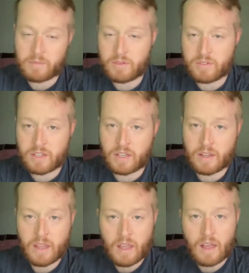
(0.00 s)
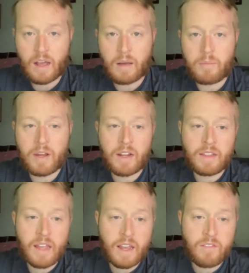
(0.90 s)
I'm using
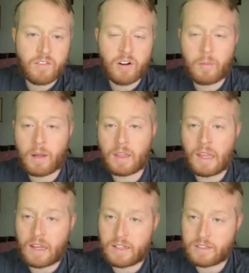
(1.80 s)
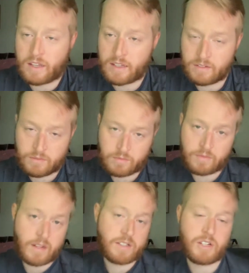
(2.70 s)
BetOnline for all my lines as
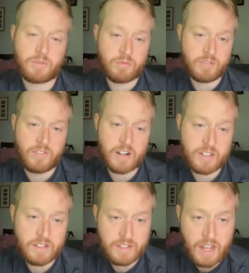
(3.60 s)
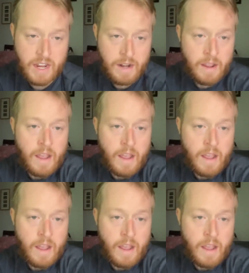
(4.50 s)
I just refreshed the site.